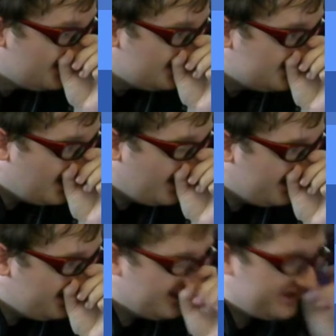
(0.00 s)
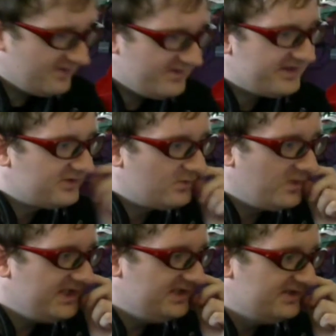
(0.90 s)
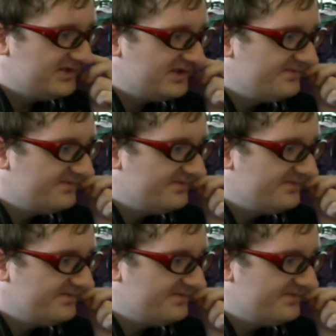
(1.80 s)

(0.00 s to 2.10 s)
Yeah, it's a squeeze.